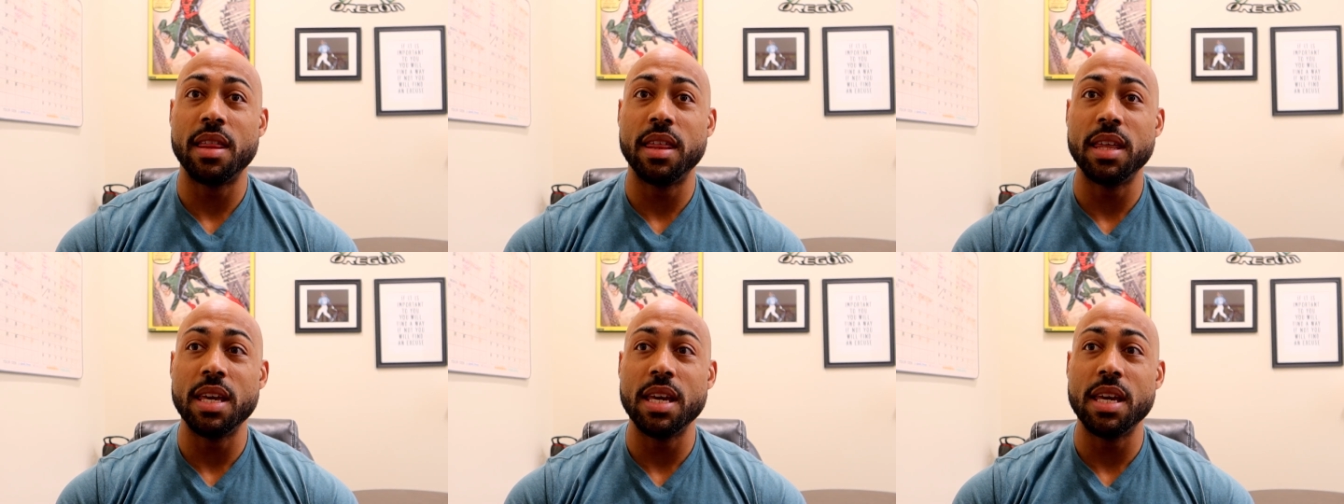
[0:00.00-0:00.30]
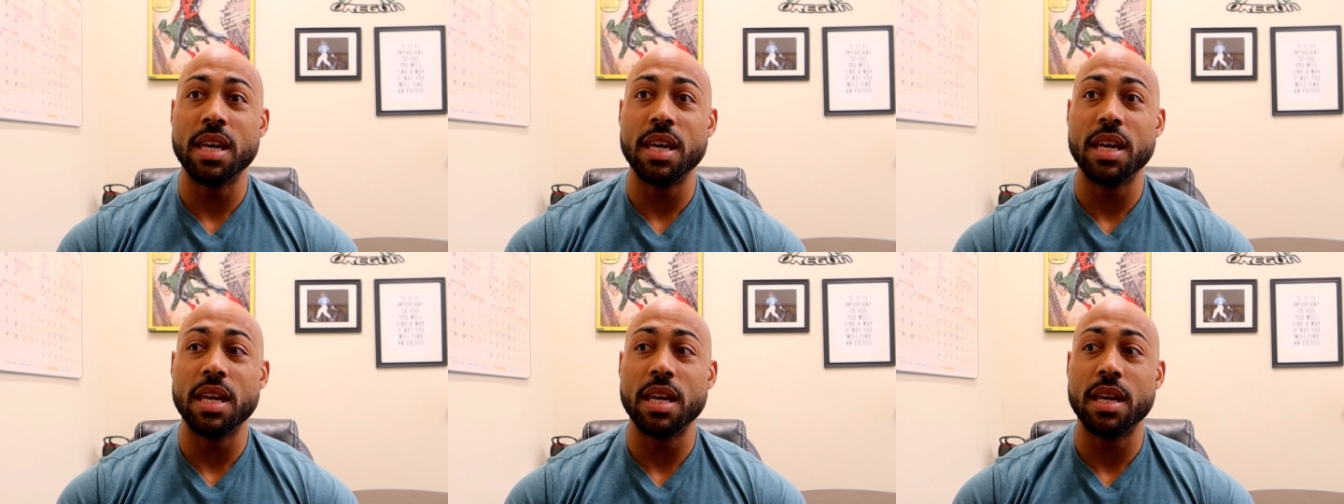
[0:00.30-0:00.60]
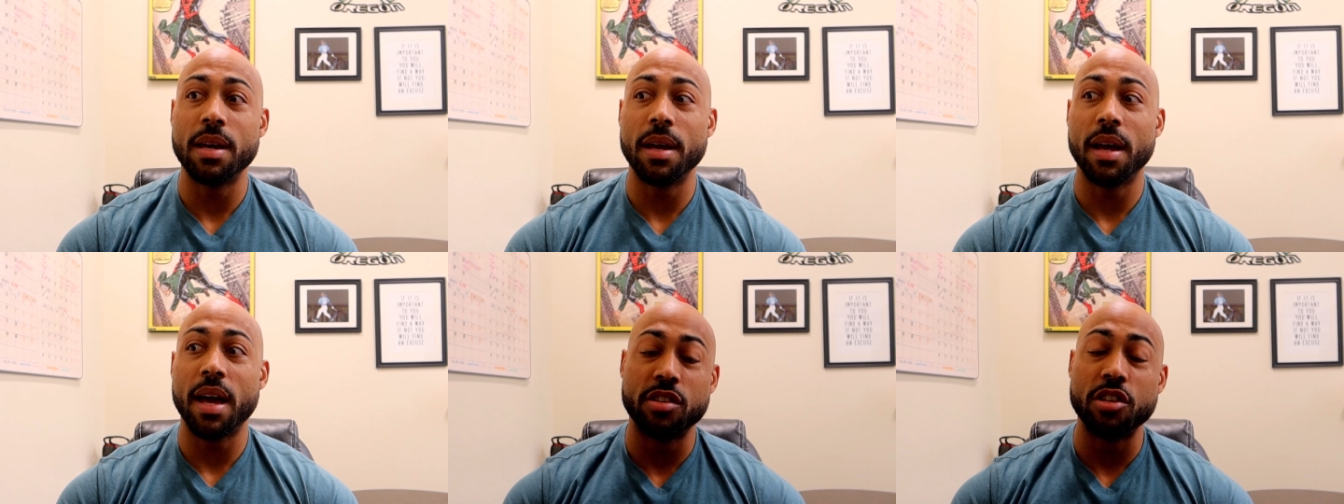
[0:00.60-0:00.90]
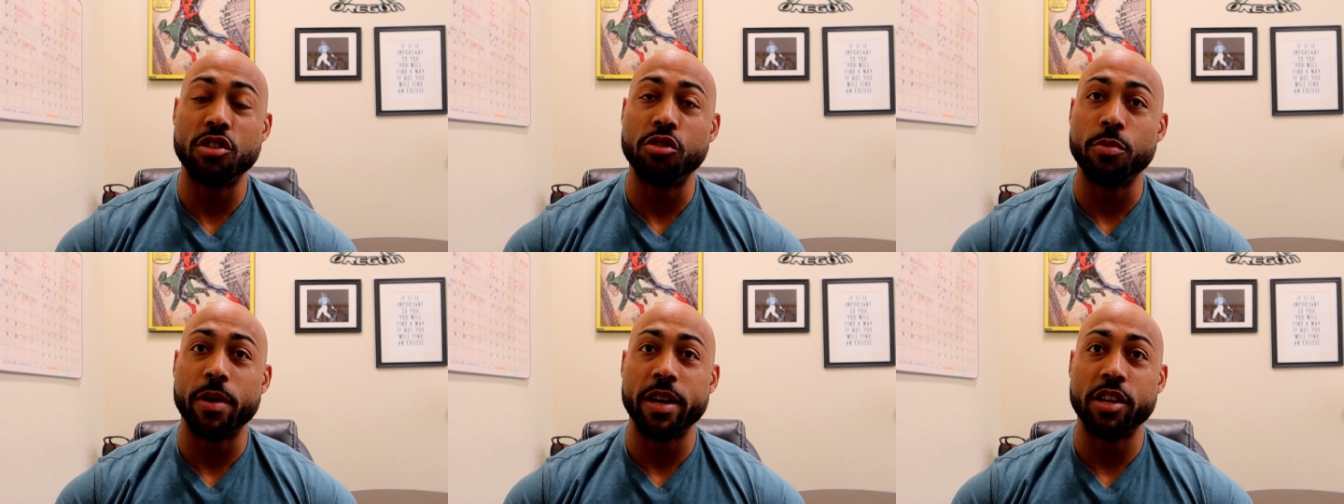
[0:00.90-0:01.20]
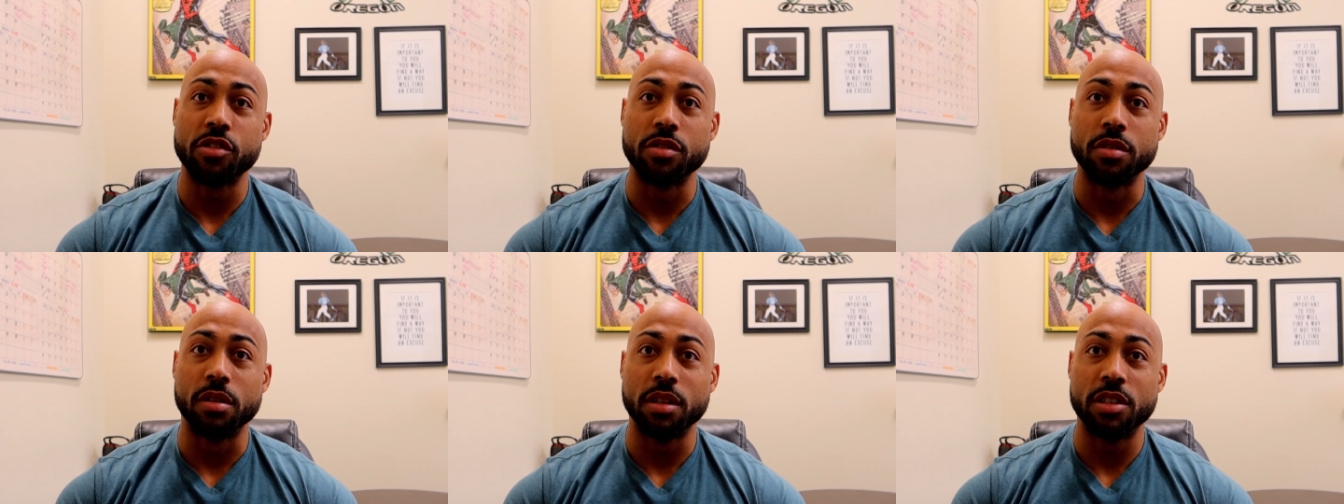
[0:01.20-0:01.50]
the
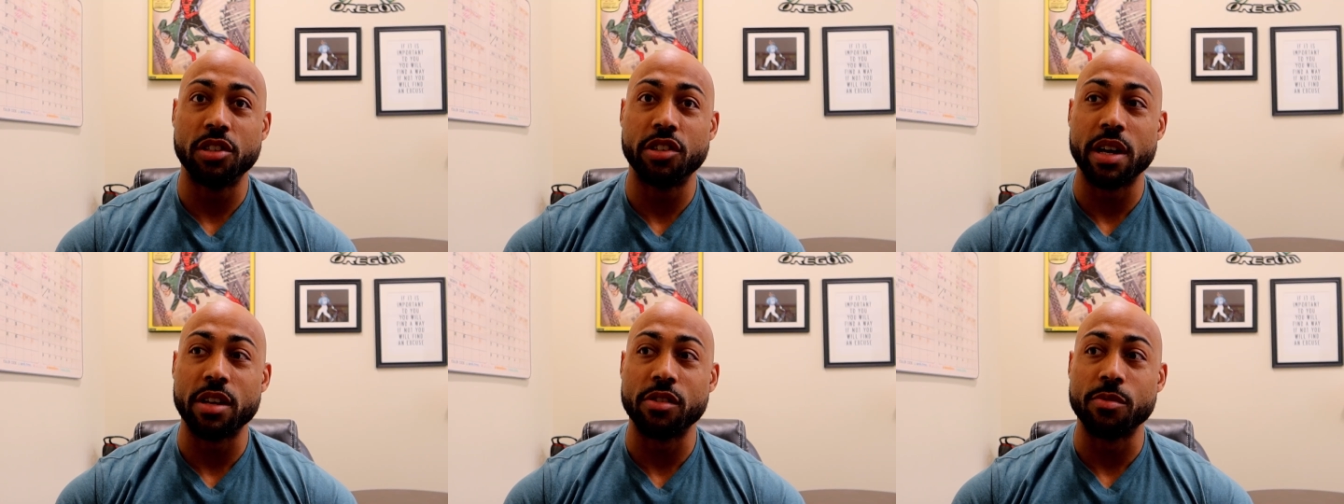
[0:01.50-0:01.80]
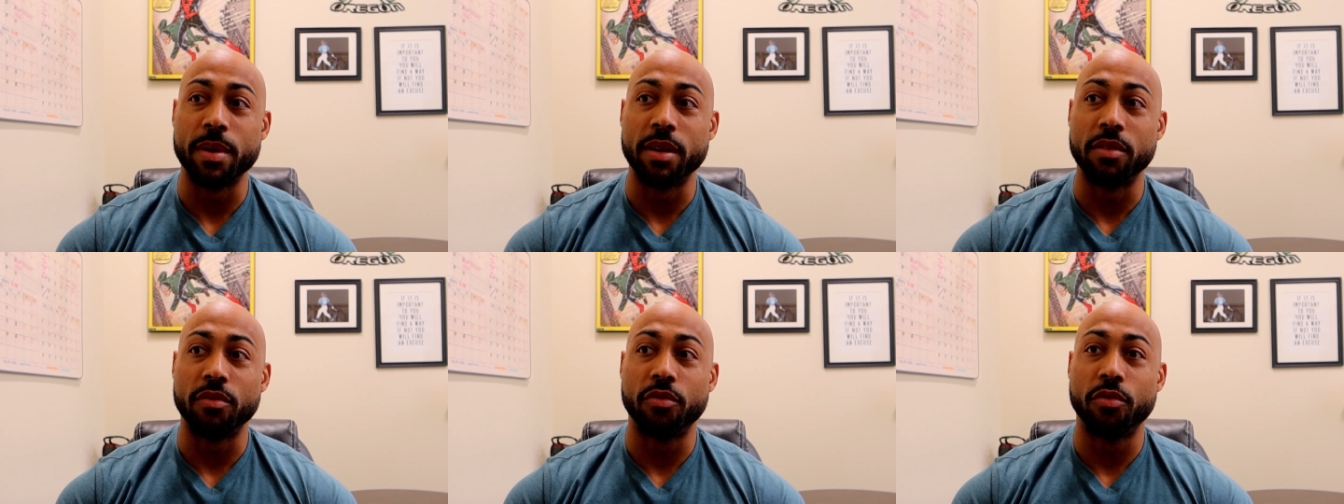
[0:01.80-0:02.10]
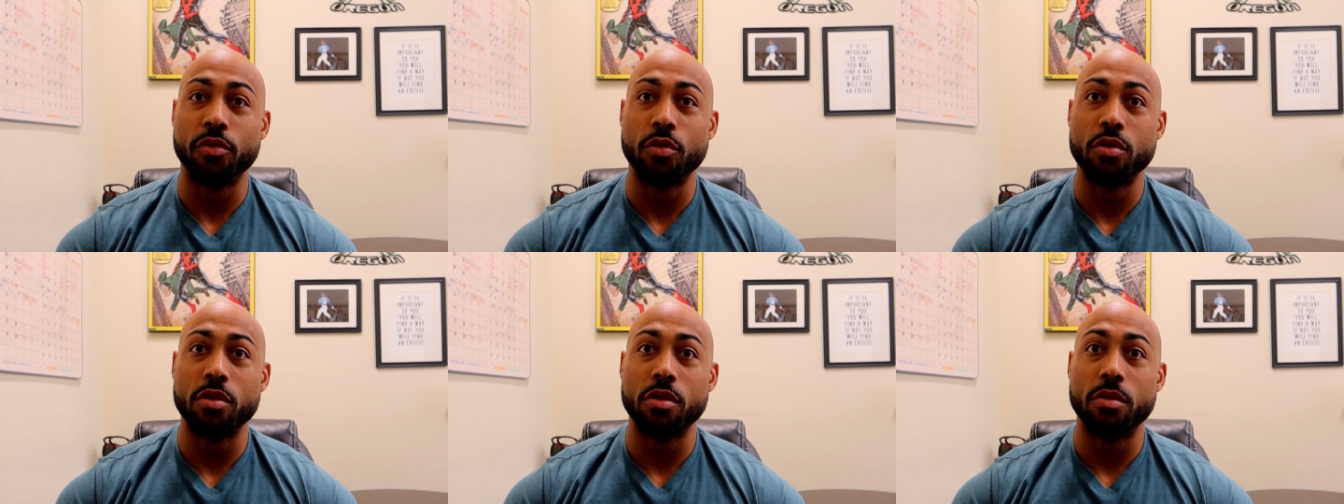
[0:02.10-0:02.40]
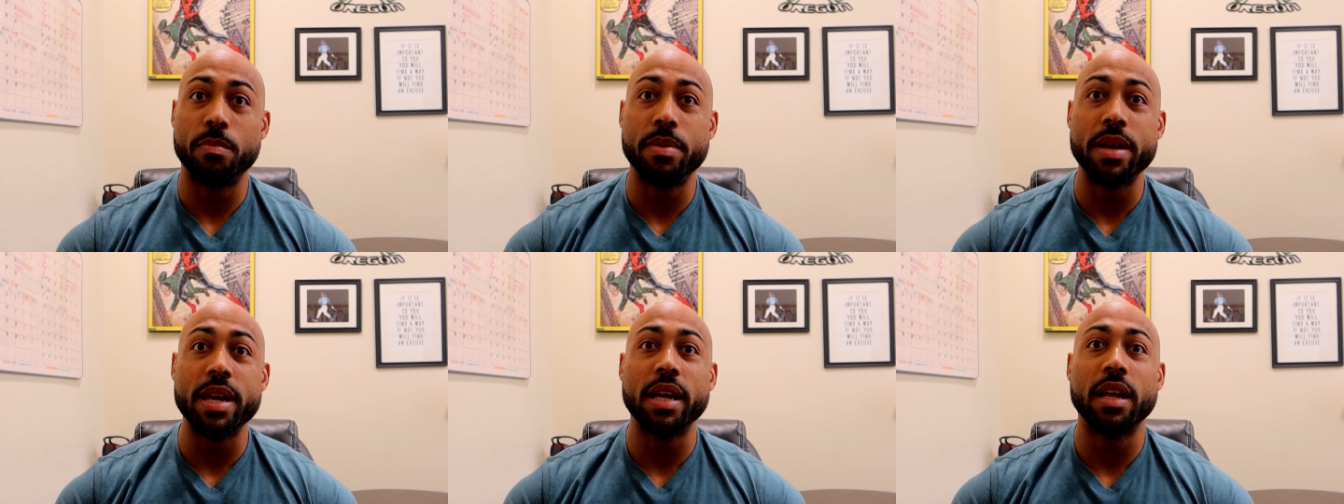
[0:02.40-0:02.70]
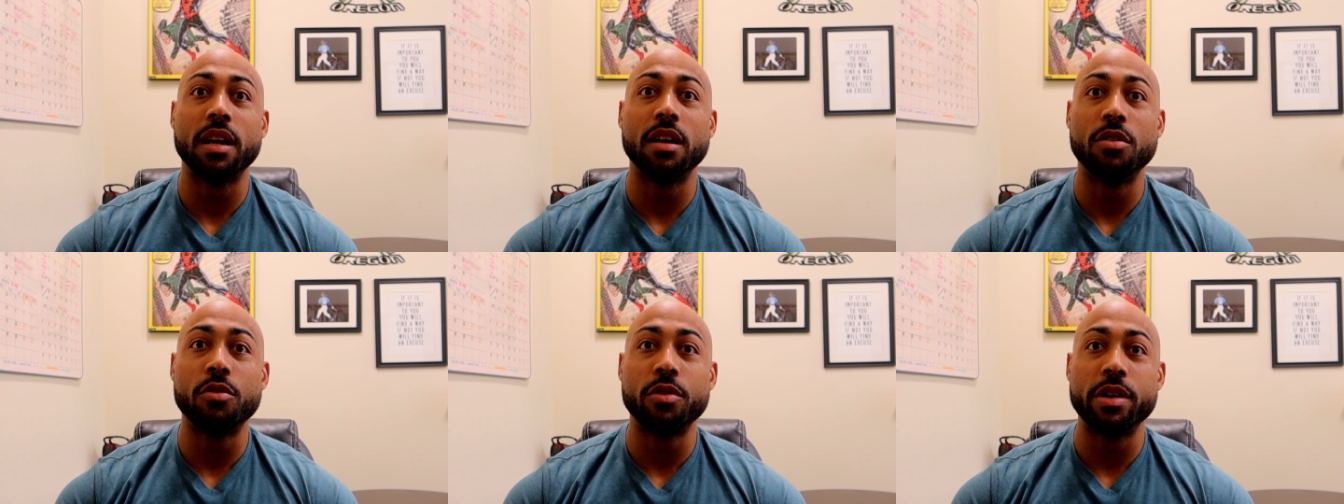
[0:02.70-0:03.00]
situational adjustment for being
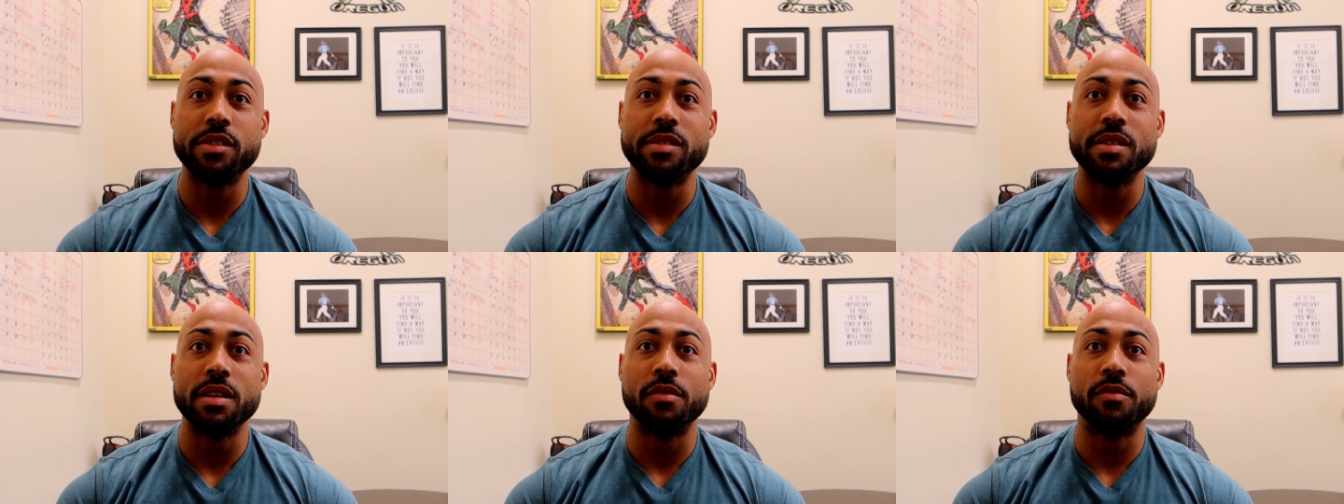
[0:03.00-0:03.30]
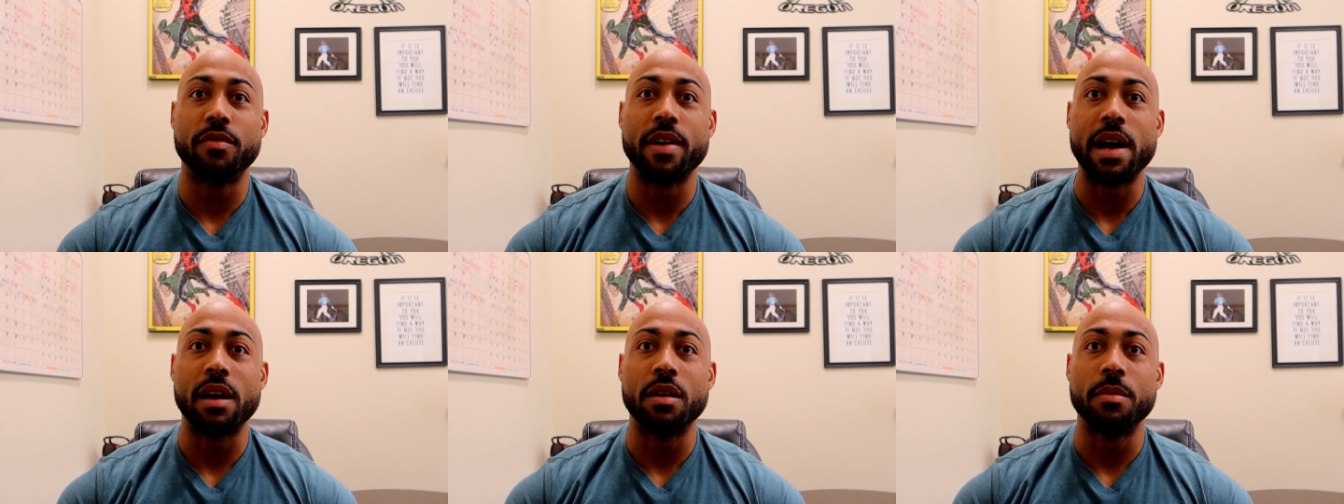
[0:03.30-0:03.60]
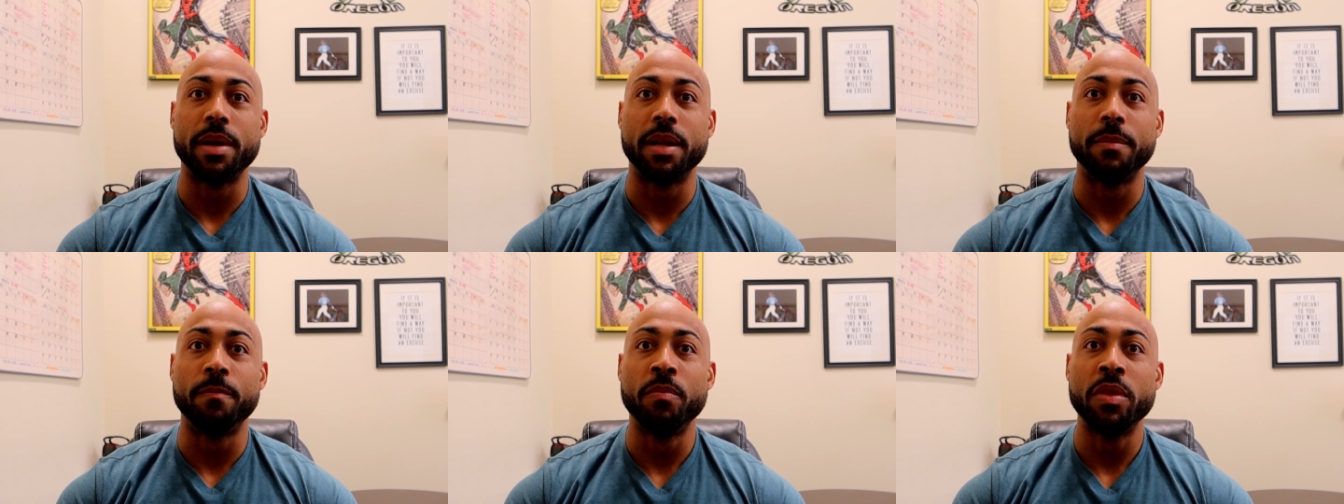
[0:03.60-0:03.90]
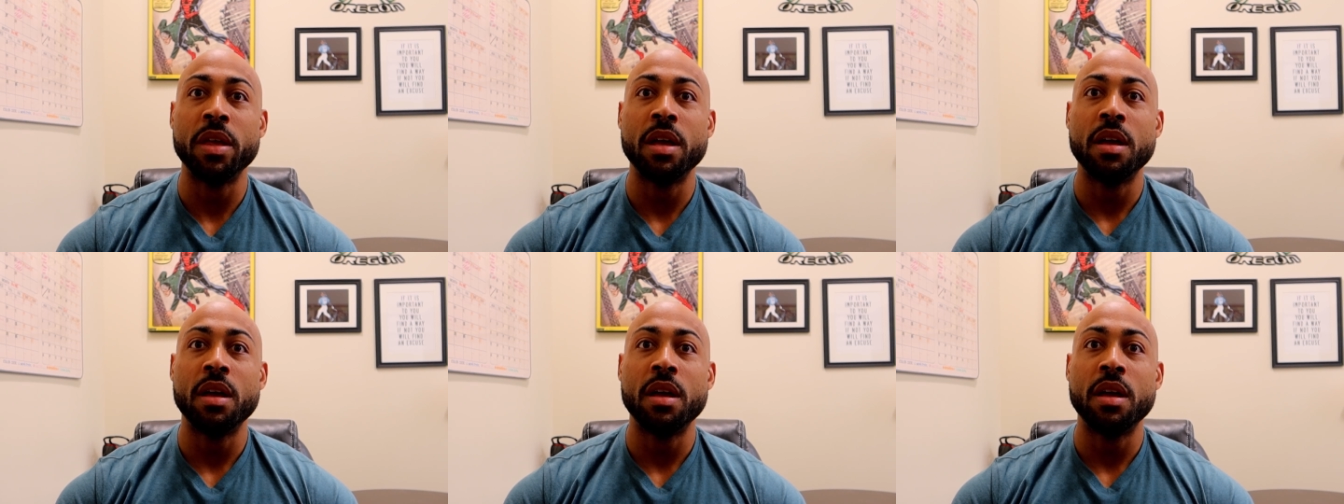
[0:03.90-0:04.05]
in a noisy environment.